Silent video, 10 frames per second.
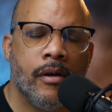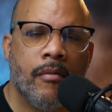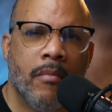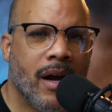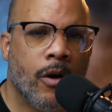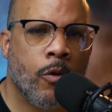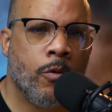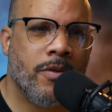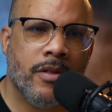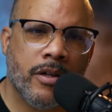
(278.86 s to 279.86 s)
my
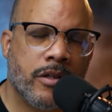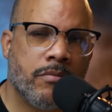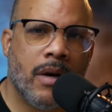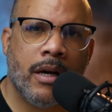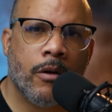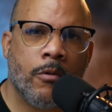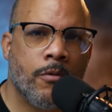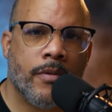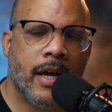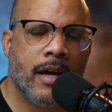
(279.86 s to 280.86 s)
own this, my
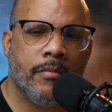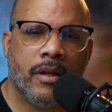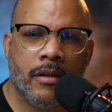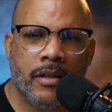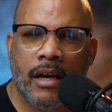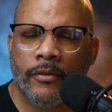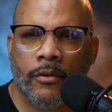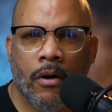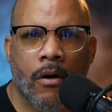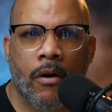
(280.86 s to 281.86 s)
own that. Because after
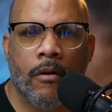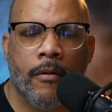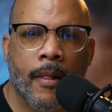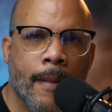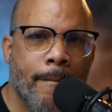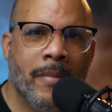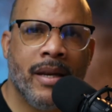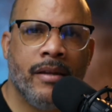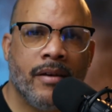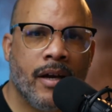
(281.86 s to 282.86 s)
all,
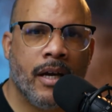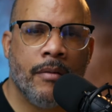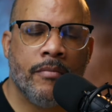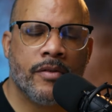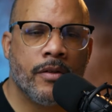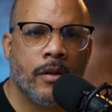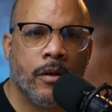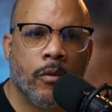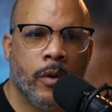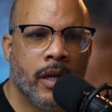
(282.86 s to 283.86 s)
many times
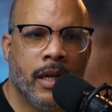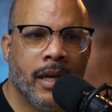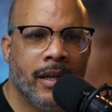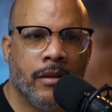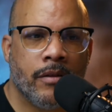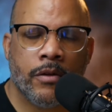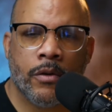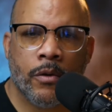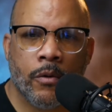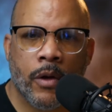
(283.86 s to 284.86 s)
we get
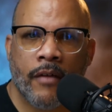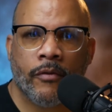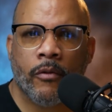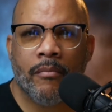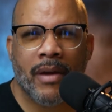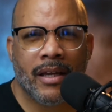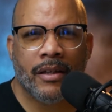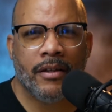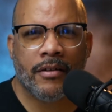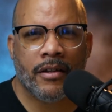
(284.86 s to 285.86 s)
into, after we make a
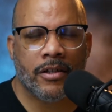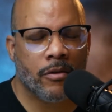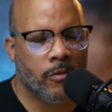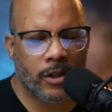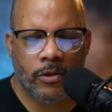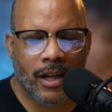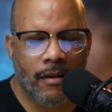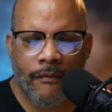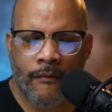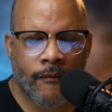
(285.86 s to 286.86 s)
decision, we try to
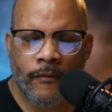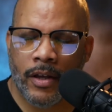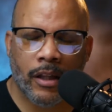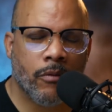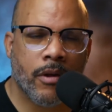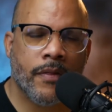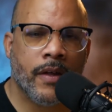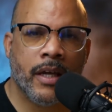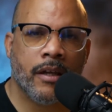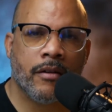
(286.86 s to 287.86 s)
fill it with
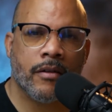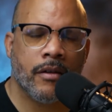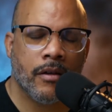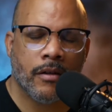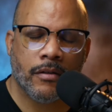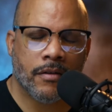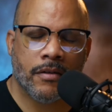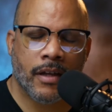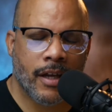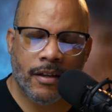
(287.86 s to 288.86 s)
things to
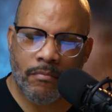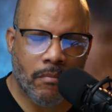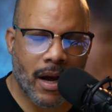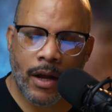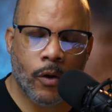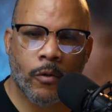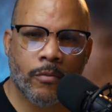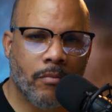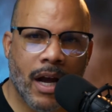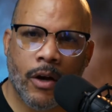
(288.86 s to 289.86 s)
say it's my
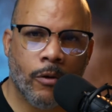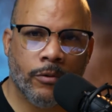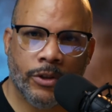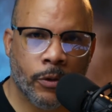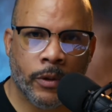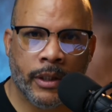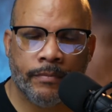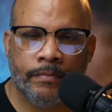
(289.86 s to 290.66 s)
own doing.